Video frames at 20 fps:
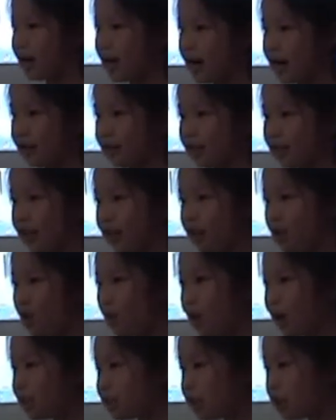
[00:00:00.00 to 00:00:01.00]
I think,
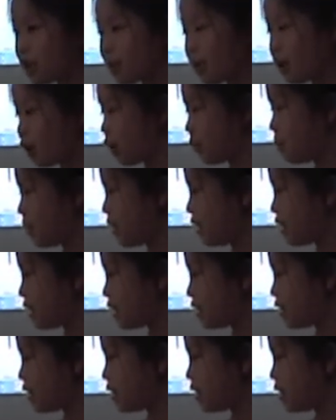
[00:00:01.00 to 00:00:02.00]
what's the
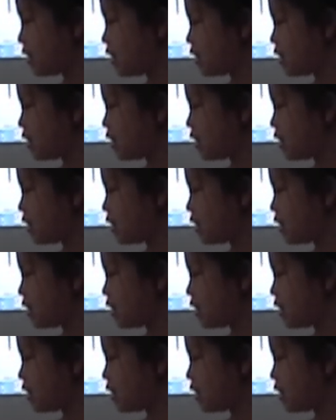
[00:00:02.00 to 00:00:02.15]
purpose,